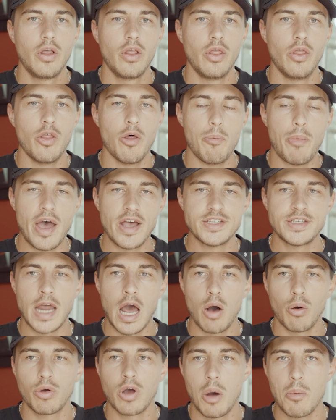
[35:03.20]
the best
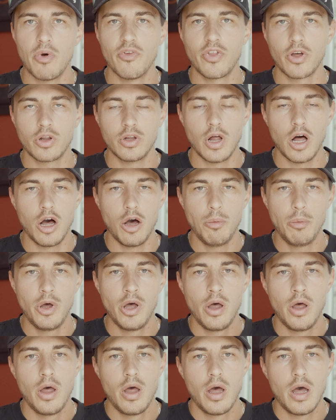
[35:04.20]
outcome of the club.
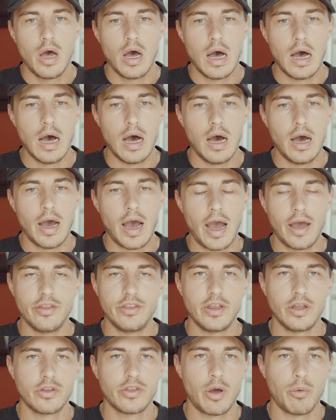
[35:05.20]
I
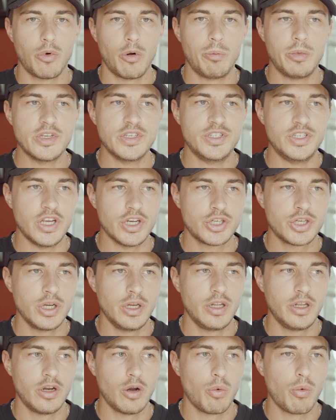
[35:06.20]
think that we're positioned
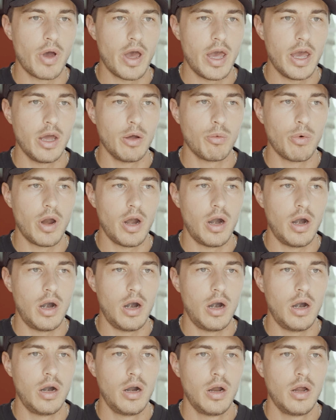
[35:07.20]
in a way
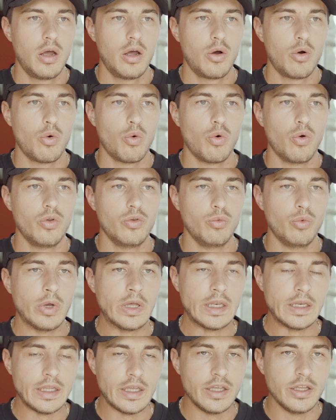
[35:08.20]
where we
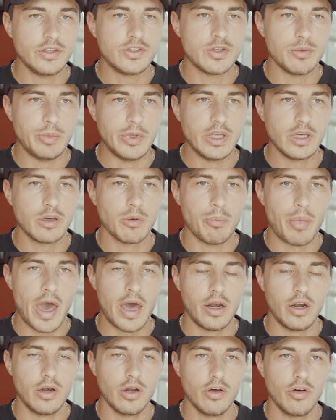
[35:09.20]
need to be
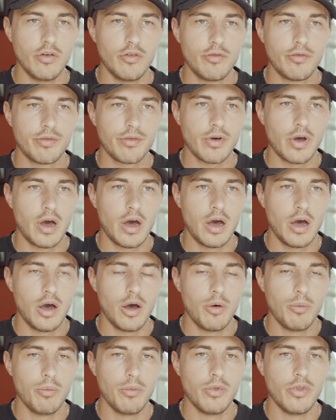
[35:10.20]
competitive
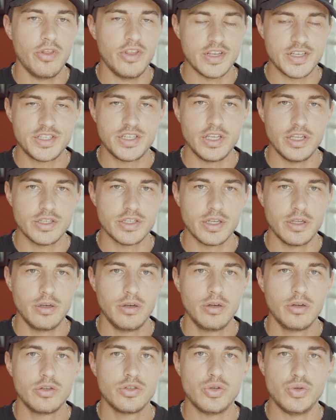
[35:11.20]
this
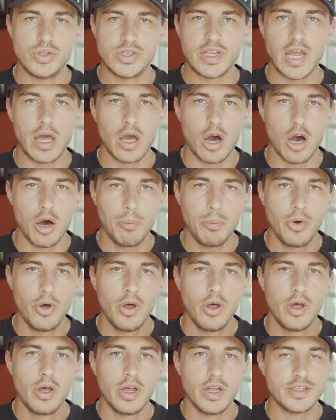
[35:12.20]
season to stay up.
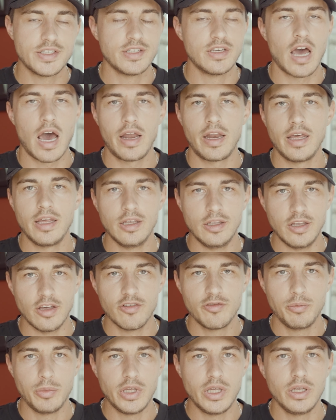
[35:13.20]
It's not a
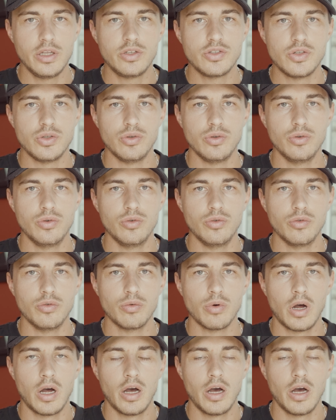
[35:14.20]
give me to,